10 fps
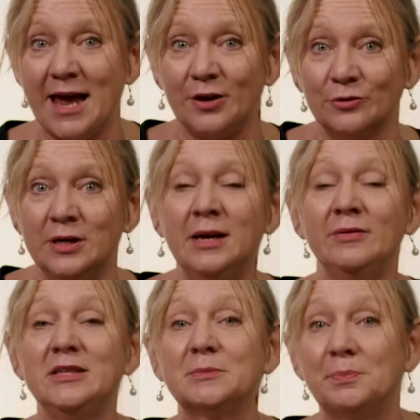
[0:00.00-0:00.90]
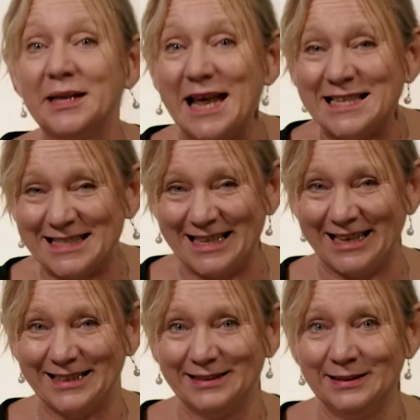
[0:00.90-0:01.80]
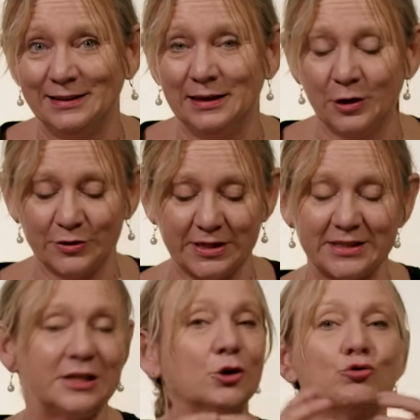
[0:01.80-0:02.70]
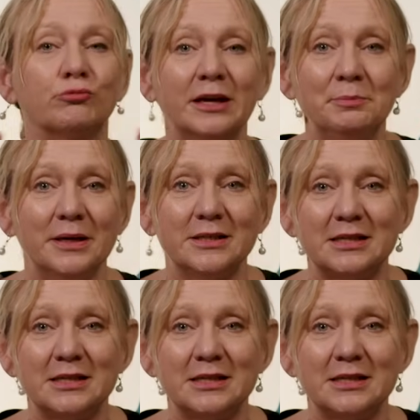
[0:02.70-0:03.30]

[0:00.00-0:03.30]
down, this blessing, because it's an agreement.